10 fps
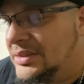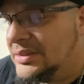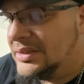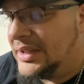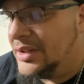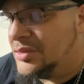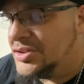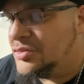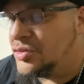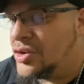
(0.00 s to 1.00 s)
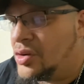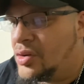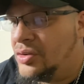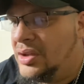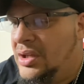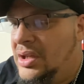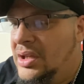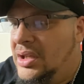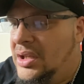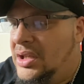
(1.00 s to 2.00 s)
language, it was called
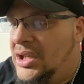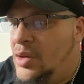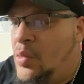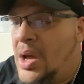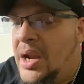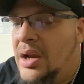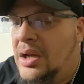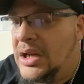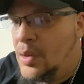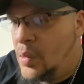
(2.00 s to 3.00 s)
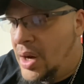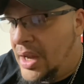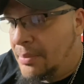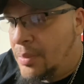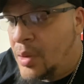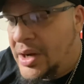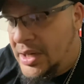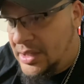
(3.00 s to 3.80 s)
Iguanaboina,